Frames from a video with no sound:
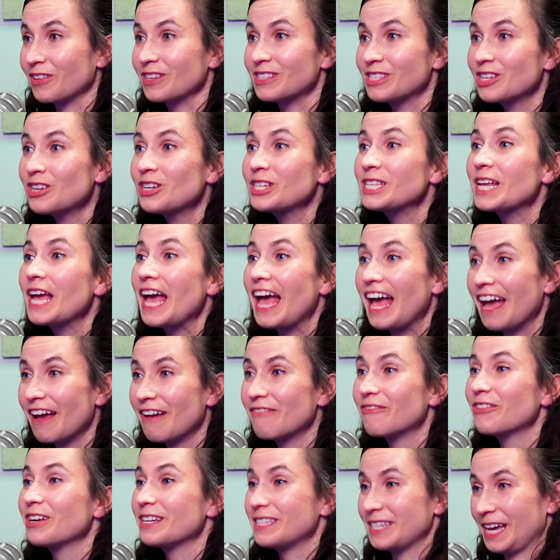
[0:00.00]
because there's
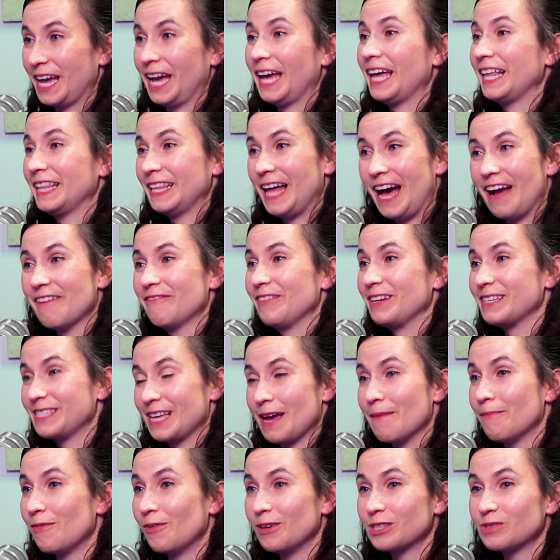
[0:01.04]
everyday life
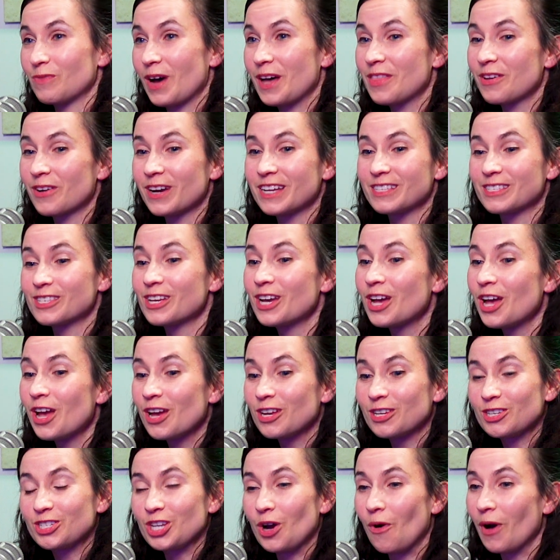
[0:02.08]
examples, whether it's
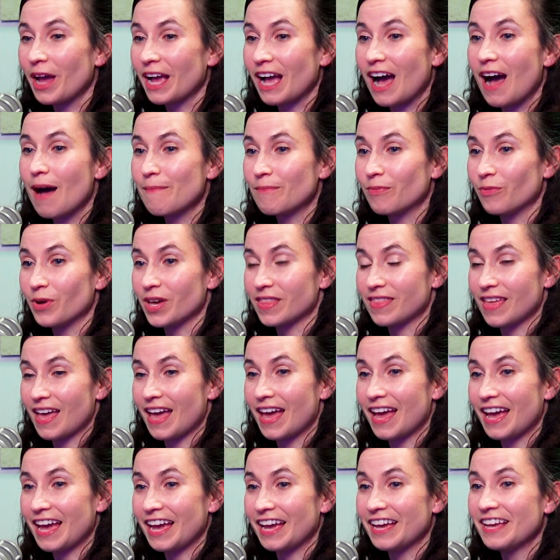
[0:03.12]
showing up with
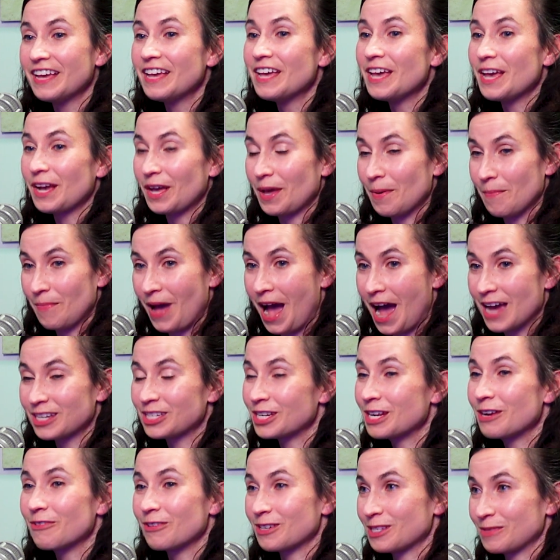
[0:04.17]
a
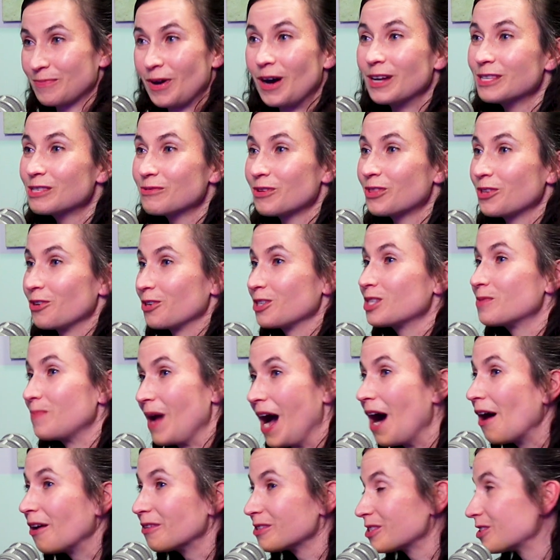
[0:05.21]
compassionate response with your
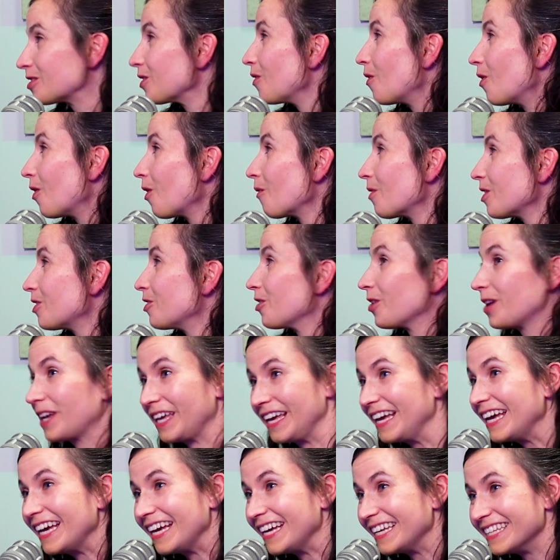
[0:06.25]
spouse or with your
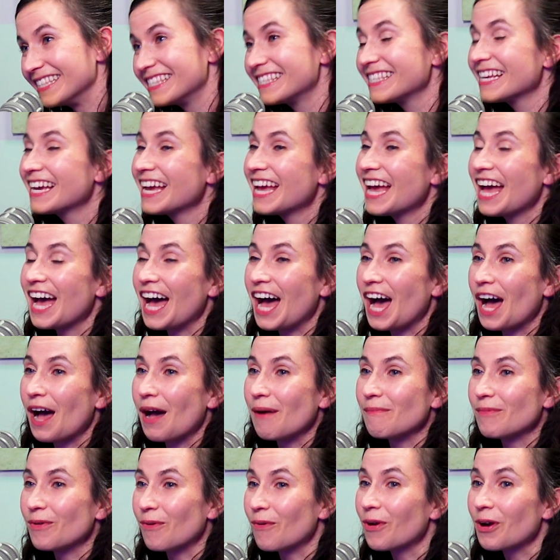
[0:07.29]
kids
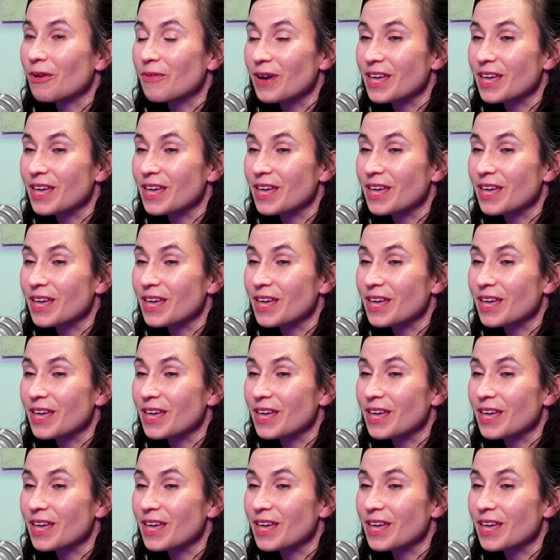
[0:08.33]
or